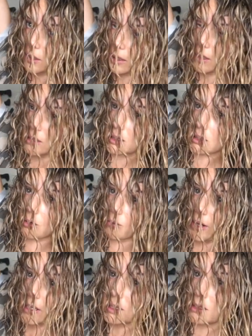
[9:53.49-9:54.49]
as the
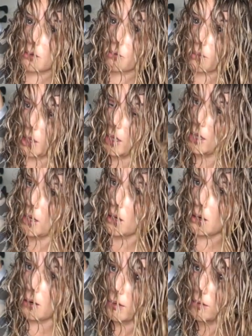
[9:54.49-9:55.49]
rest of my
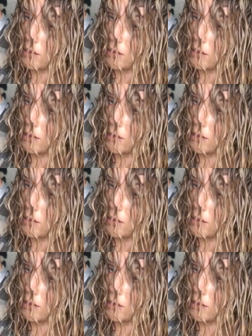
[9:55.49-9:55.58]
hair,